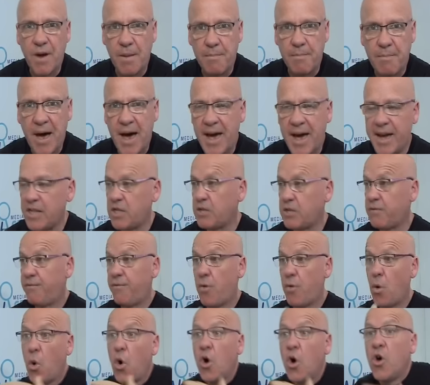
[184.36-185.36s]
front page
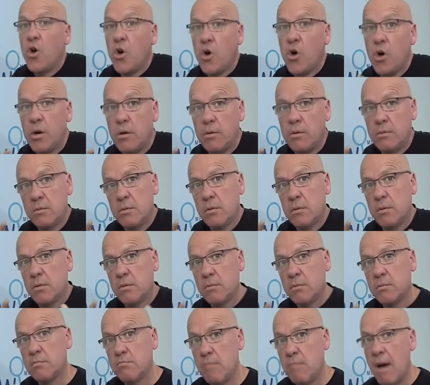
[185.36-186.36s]
for her
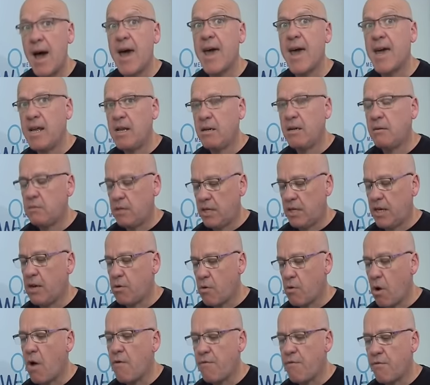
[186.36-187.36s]
main
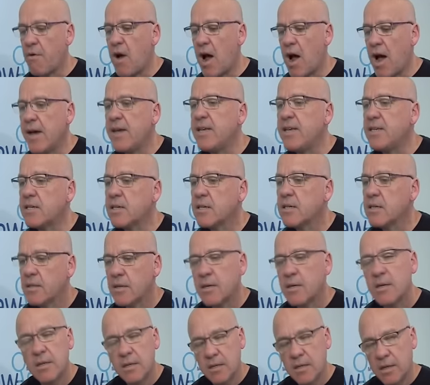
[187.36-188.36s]
hero phrase,
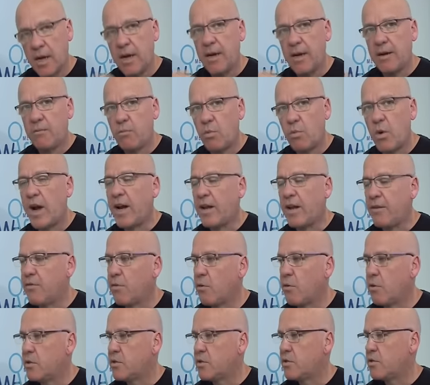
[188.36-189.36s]
and waiting
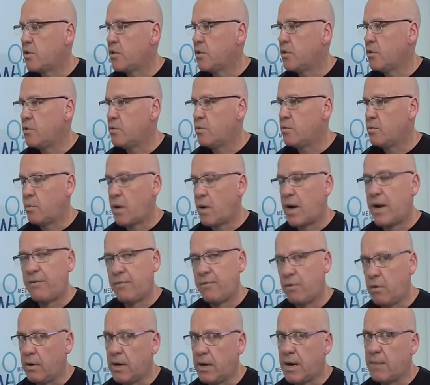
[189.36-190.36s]
for it to waiting
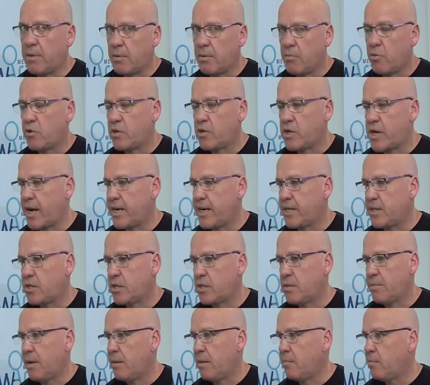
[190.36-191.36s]
for a couple of more changes
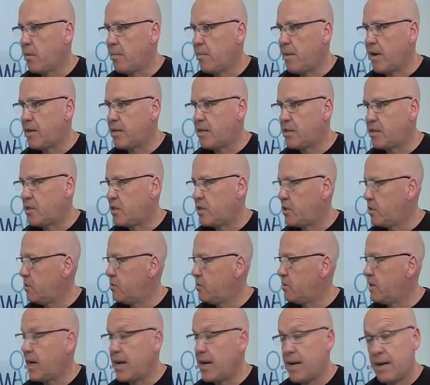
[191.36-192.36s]
to be implemented
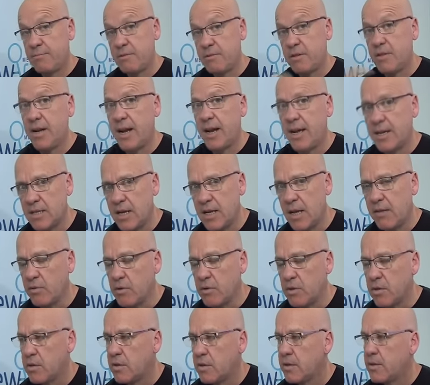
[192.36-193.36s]
to get it up to the next
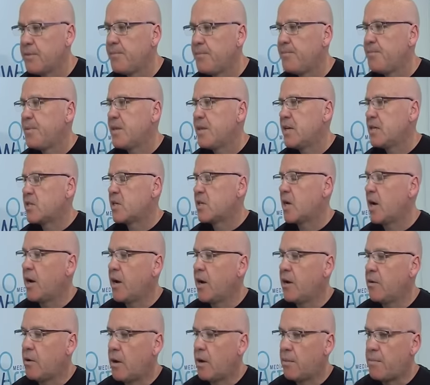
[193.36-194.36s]
level.
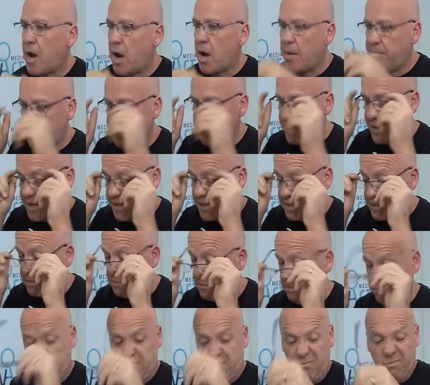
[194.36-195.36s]
So I'm hoping in the
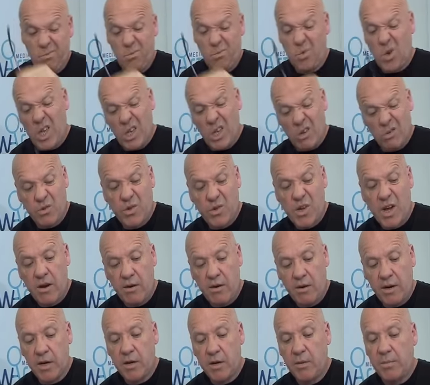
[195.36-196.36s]
next week or
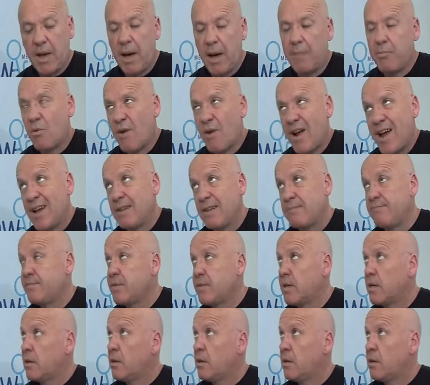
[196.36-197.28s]
so it'll be up around